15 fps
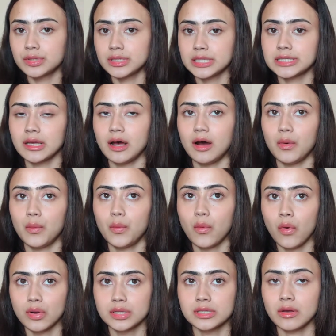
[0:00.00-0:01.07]
this
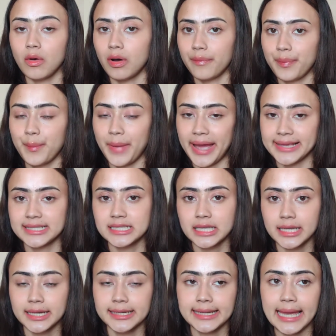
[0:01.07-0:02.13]
was on my
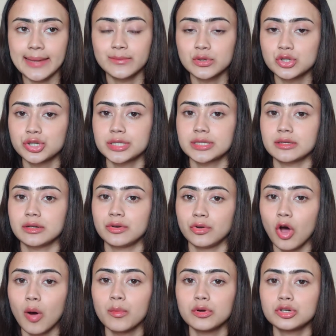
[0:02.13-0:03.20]
skin type, which is
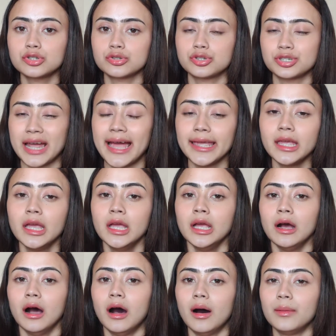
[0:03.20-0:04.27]
normal to dry,
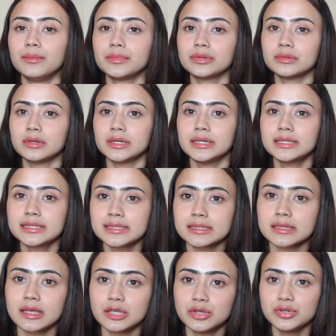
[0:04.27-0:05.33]
it's
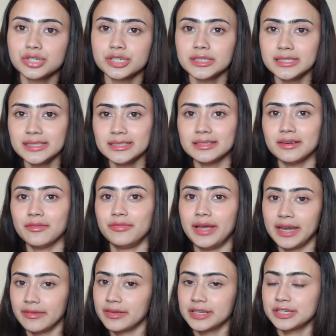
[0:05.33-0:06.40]
usually
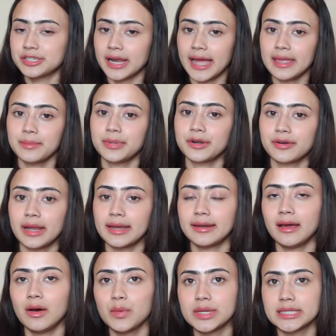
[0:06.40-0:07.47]
very, very dry, but right
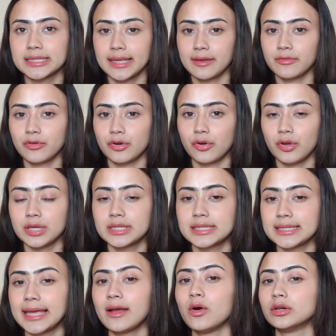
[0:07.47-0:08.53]
now it's like
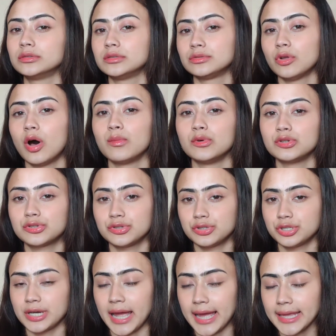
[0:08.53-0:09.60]
on the normal to
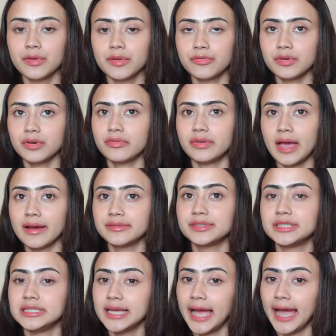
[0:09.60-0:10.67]
dry. Even if you
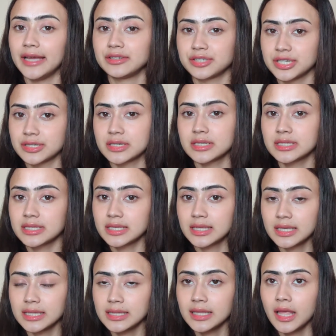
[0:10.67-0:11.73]
have dehydrated
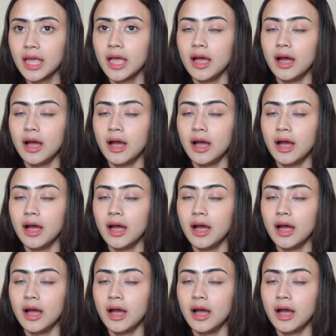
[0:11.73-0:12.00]
skin,